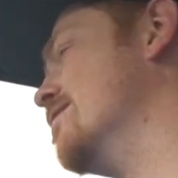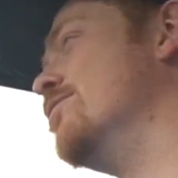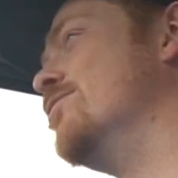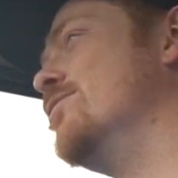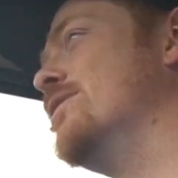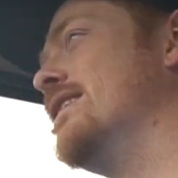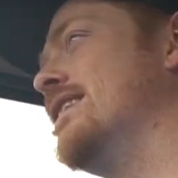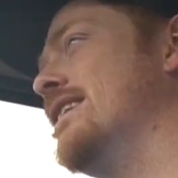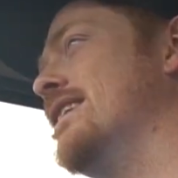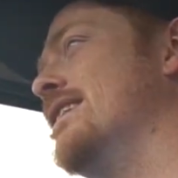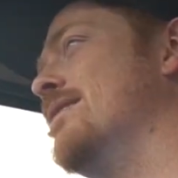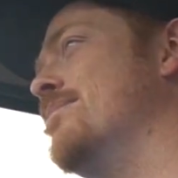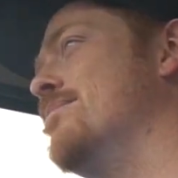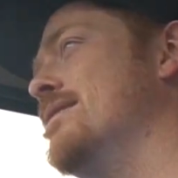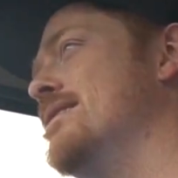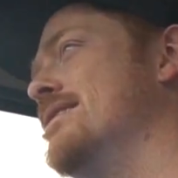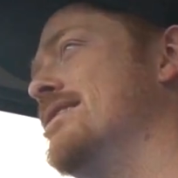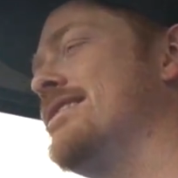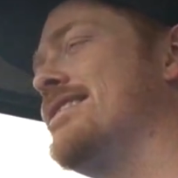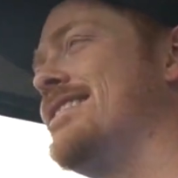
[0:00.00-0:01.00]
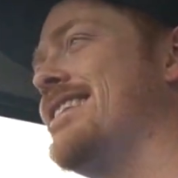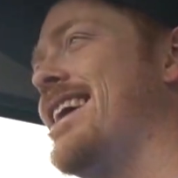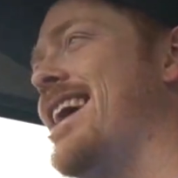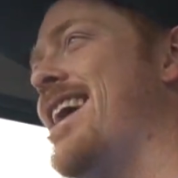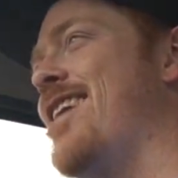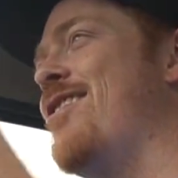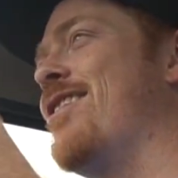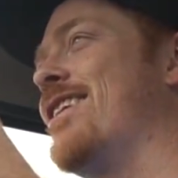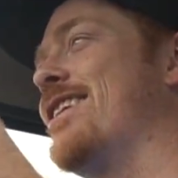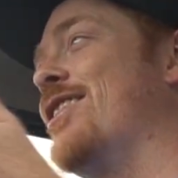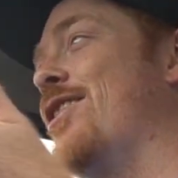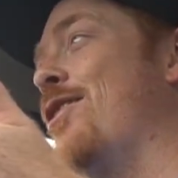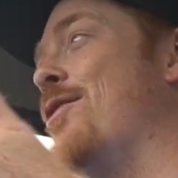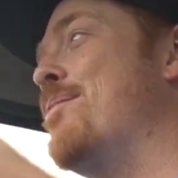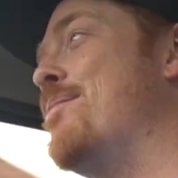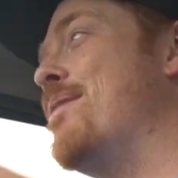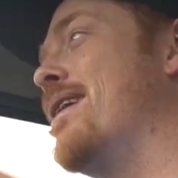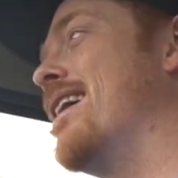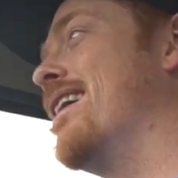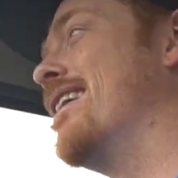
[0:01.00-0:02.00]
doing in the business and how I go
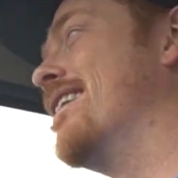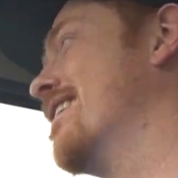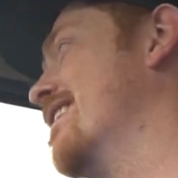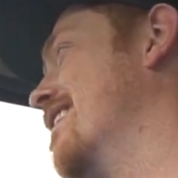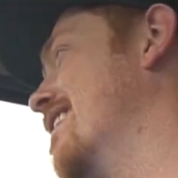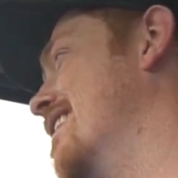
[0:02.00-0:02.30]
about